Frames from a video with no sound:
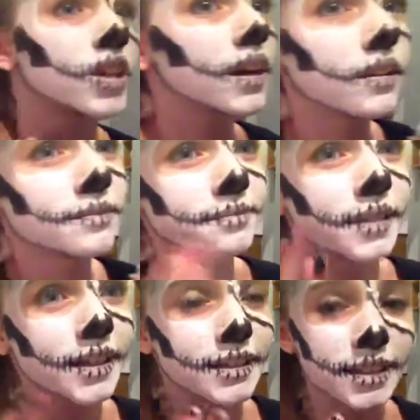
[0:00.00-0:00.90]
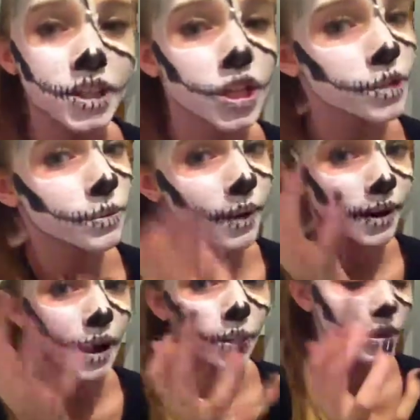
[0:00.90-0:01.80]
I kind of like change my mind on how I'm